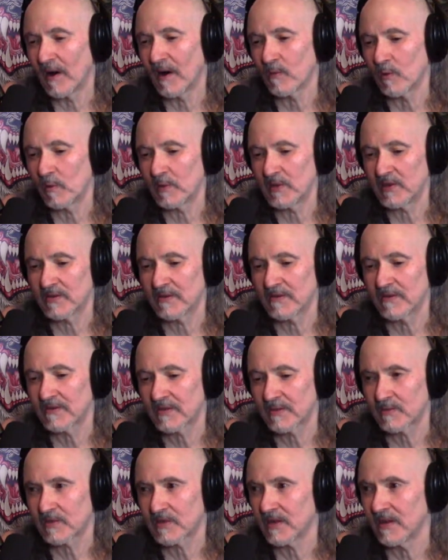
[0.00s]
will be doing
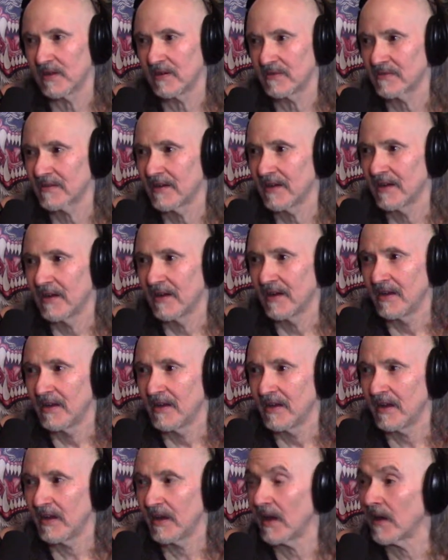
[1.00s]
some shows,
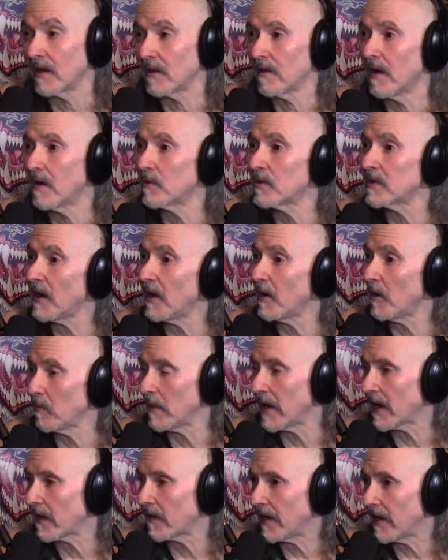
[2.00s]
and, and along with Hail
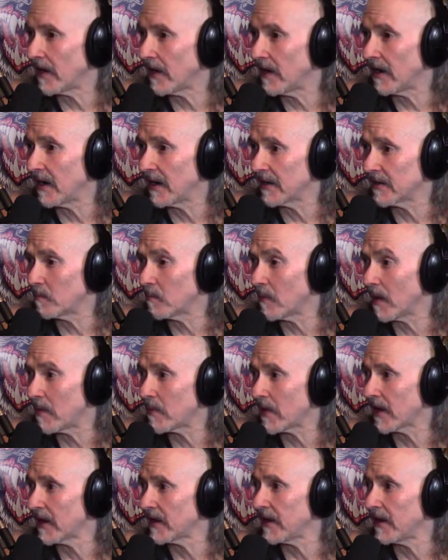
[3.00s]
Mary. Uh, the, my
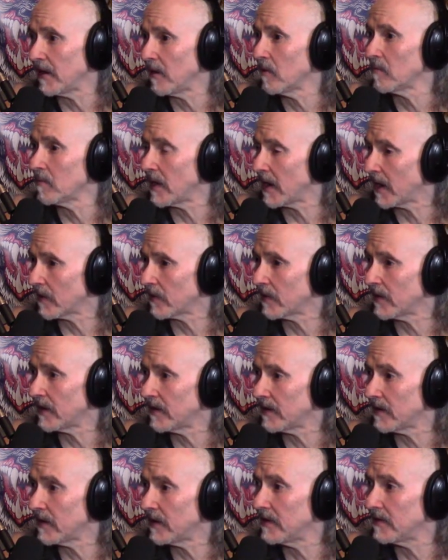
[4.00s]
band Hail
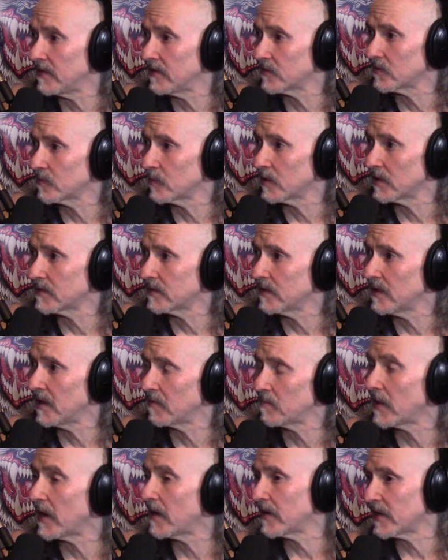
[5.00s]
Mary is with uh,
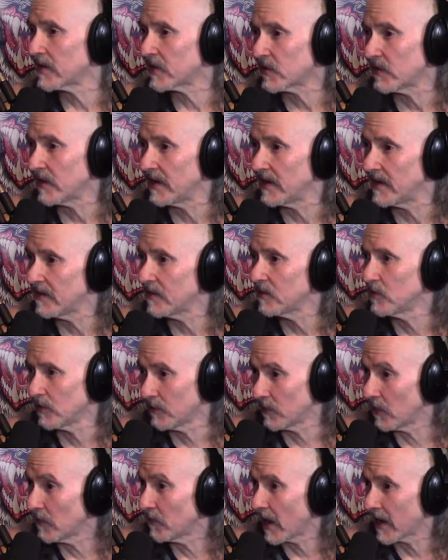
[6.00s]
Mary Kria, who
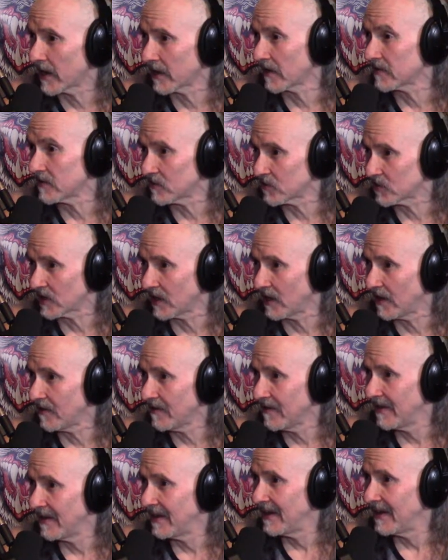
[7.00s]
you've had on your
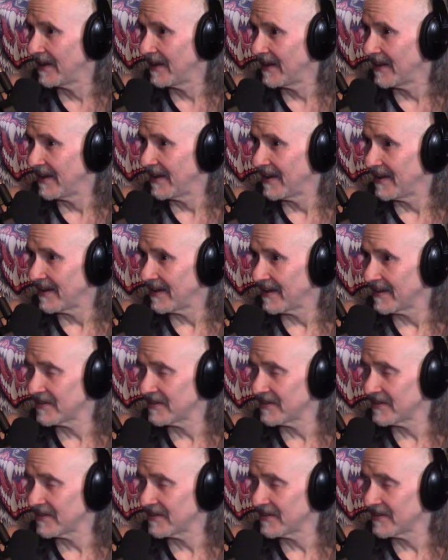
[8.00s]
show. I love Mary.